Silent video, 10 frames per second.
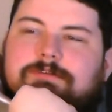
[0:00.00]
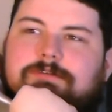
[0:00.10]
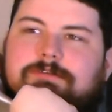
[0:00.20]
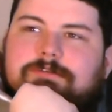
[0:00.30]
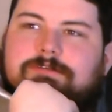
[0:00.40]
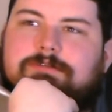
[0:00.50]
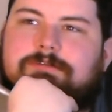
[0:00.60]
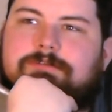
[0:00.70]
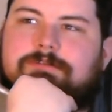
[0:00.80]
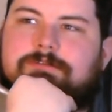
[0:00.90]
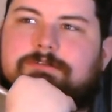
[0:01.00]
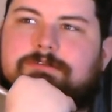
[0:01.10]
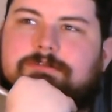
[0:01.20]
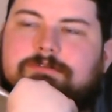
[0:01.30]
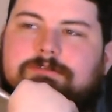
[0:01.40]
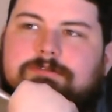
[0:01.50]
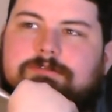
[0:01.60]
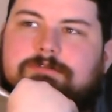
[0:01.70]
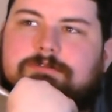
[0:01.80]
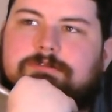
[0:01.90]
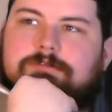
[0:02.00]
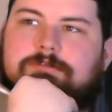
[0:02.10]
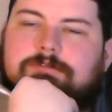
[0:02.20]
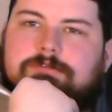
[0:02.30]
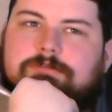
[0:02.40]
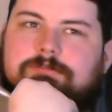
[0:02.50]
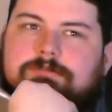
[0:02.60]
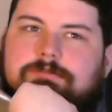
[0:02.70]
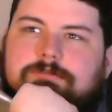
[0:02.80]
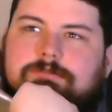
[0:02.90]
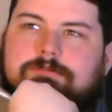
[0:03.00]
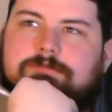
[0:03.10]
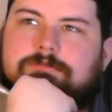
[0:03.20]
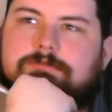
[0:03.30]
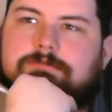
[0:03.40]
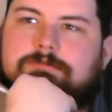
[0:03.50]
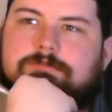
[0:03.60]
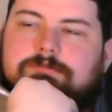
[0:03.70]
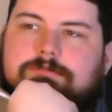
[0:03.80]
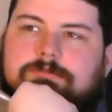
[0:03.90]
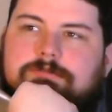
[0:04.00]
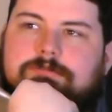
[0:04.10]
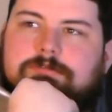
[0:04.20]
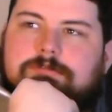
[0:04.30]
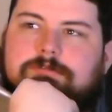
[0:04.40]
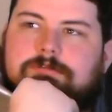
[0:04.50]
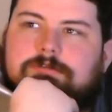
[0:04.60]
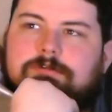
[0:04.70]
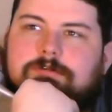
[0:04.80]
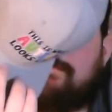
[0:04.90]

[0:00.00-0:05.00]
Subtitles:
The person shown says nothing.